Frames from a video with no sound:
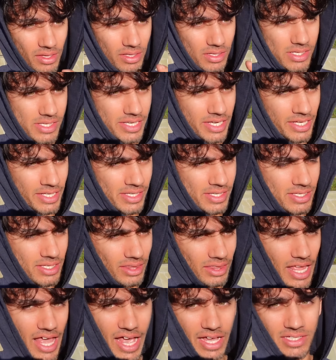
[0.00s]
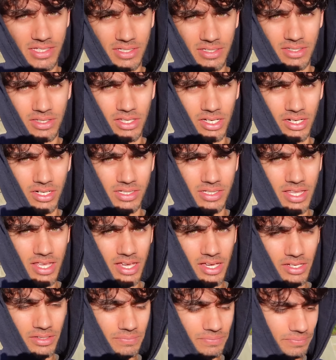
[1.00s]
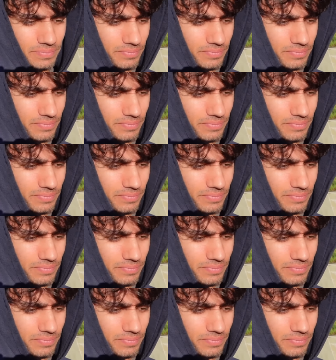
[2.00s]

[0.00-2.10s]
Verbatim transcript: since last Thursday.